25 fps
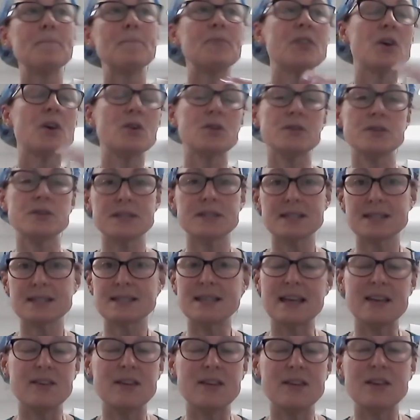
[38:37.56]
those,
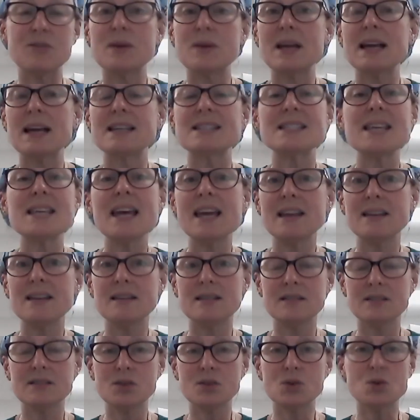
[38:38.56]
say if we had
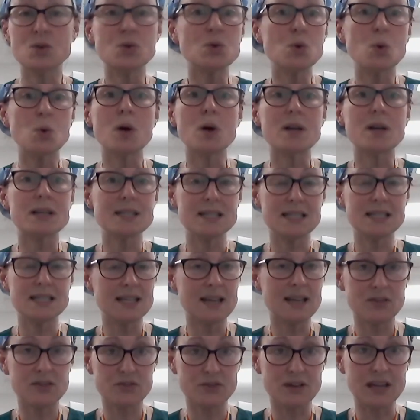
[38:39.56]
10 good quality
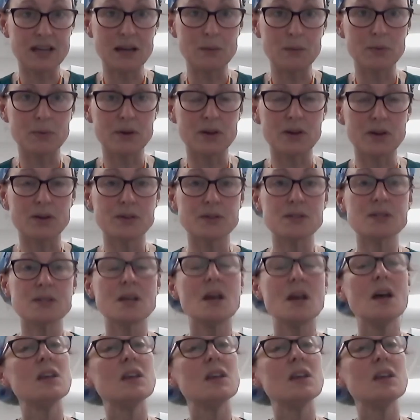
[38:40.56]
day three embryos,